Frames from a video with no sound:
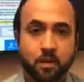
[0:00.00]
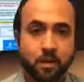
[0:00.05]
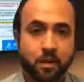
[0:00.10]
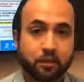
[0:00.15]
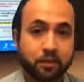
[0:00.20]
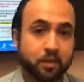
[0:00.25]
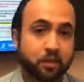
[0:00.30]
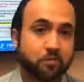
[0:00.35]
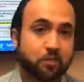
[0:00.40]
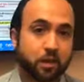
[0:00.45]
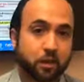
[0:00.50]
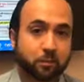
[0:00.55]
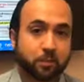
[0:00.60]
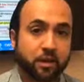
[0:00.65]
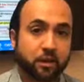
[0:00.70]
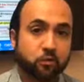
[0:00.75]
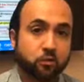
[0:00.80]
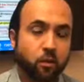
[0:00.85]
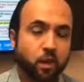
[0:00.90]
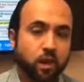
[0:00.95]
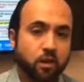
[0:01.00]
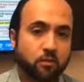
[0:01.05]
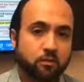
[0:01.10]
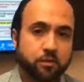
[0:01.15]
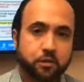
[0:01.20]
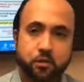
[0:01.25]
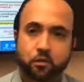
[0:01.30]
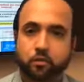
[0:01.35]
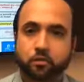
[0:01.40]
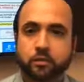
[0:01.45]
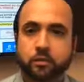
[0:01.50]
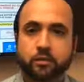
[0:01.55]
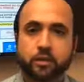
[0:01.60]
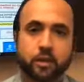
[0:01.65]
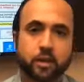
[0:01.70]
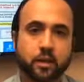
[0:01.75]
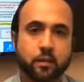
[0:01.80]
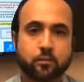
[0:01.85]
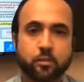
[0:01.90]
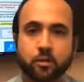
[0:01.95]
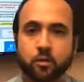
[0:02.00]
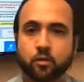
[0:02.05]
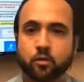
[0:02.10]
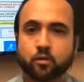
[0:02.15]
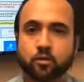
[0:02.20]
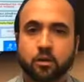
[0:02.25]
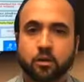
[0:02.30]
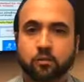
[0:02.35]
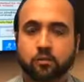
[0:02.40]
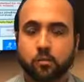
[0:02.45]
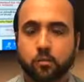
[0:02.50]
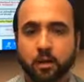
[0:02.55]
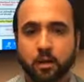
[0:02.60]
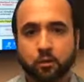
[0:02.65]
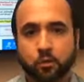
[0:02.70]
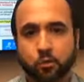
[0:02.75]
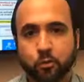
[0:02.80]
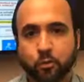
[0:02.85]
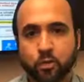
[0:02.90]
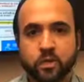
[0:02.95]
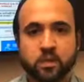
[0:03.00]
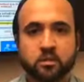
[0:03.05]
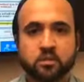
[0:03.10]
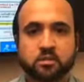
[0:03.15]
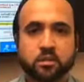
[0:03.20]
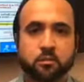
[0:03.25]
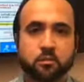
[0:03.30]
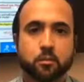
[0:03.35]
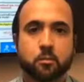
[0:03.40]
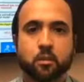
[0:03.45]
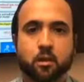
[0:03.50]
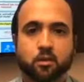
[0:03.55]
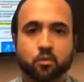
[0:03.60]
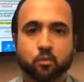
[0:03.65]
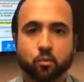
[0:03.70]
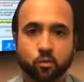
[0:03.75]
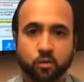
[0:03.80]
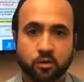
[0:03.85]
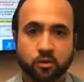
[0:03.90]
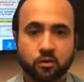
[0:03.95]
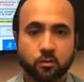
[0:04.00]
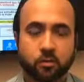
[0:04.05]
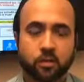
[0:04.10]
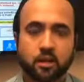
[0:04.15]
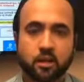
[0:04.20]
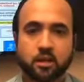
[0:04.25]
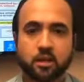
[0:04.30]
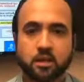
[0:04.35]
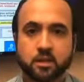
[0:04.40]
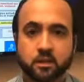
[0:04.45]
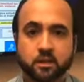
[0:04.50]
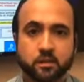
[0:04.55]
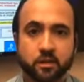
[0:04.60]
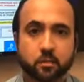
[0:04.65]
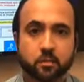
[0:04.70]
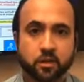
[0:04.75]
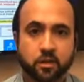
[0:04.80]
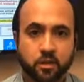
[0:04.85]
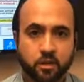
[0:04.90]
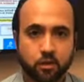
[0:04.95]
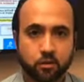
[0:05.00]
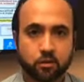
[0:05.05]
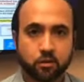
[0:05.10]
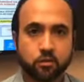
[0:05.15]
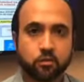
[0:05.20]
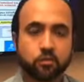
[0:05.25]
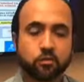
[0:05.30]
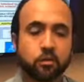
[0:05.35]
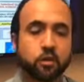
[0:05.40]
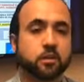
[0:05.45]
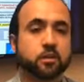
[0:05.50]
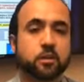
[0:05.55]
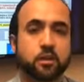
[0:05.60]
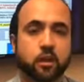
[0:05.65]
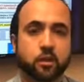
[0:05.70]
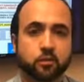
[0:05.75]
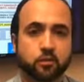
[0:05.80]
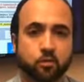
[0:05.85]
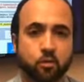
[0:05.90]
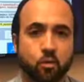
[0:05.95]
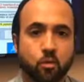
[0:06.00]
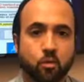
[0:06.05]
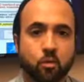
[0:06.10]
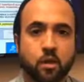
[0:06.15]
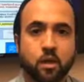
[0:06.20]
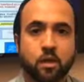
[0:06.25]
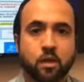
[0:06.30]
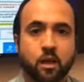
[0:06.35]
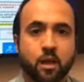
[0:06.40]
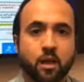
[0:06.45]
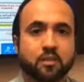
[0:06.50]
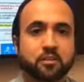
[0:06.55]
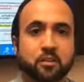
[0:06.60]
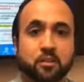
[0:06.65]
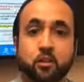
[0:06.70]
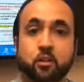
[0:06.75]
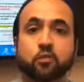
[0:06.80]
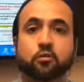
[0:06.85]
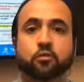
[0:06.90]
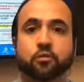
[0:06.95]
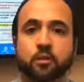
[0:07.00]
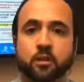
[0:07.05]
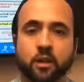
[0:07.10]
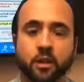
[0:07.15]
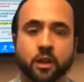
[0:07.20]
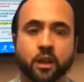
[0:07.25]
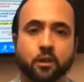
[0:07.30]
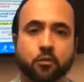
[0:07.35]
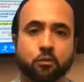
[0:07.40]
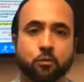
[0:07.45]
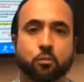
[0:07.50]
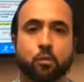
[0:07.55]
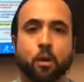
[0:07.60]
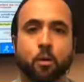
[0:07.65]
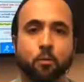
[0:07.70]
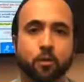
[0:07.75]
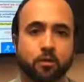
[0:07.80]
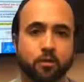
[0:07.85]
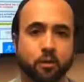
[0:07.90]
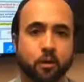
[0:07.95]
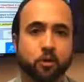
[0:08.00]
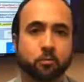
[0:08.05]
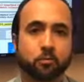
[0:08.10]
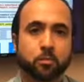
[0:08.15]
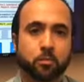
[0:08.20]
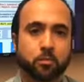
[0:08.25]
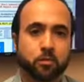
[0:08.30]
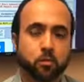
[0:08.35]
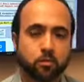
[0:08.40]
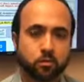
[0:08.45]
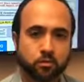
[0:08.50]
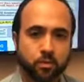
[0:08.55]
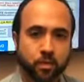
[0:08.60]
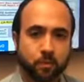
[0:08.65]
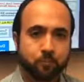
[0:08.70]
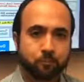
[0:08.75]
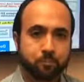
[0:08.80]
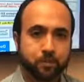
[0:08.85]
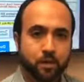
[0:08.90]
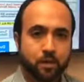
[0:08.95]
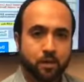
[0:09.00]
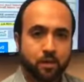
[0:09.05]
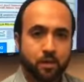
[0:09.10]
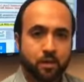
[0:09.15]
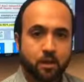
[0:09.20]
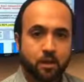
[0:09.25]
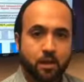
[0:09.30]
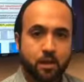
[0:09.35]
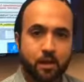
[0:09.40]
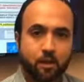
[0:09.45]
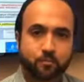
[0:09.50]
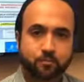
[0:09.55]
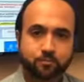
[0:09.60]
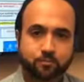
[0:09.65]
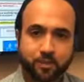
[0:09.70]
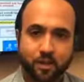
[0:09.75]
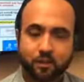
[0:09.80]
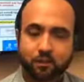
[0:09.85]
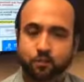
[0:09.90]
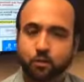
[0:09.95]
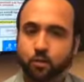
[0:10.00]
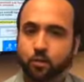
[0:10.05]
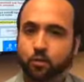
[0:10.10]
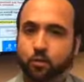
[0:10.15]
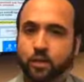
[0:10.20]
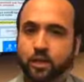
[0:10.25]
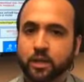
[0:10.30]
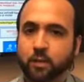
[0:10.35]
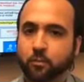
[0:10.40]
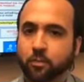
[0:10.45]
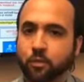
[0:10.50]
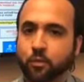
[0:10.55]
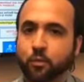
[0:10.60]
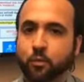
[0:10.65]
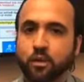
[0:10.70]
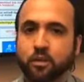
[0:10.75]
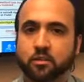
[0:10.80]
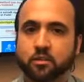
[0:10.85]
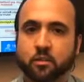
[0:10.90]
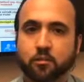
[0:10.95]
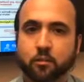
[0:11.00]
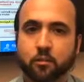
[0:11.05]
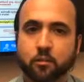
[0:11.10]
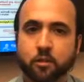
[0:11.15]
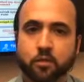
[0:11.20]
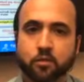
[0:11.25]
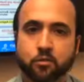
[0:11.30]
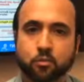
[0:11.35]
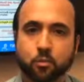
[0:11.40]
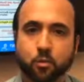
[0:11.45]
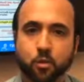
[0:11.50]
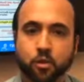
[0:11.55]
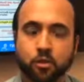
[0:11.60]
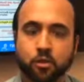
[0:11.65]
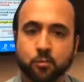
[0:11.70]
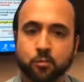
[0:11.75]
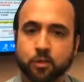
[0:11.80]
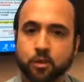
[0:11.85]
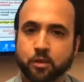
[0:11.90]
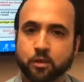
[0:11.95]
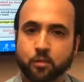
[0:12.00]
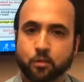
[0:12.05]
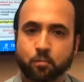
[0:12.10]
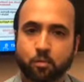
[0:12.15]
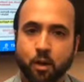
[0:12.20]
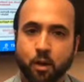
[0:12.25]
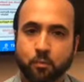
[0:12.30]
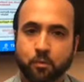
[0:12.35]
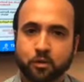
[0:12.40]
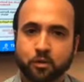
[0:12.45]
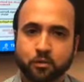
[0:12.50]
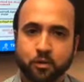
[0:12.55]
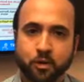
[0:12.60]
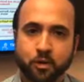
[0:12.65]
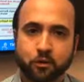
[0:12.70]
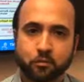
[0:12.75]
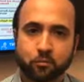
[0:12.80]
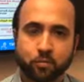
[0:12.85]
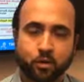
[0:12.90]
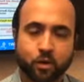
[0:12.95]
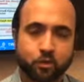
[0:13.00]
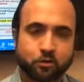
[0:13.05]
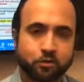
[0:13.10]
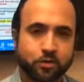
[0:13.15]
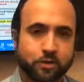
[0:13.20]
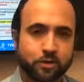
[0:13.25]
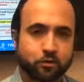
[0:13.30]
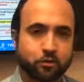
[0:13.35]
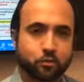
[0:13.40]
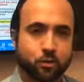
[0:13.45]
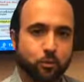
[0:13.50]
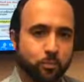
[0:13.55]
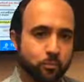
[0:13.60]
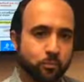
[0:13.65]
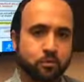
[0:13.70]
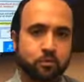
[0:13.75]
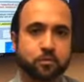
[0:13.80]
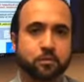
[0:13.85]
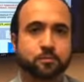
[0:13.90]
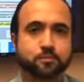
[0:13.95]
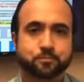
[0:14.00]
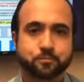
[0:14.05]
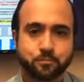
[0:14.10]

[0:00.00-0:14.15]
and they divide by 12, and usually they keep a cushion of about three to seven months worth, depending on the time of the year that you start the escrow, as a cushion in case your property tax bill goes up. Now, if they're only keeping three to seven months worth, but your property tax bill actually triples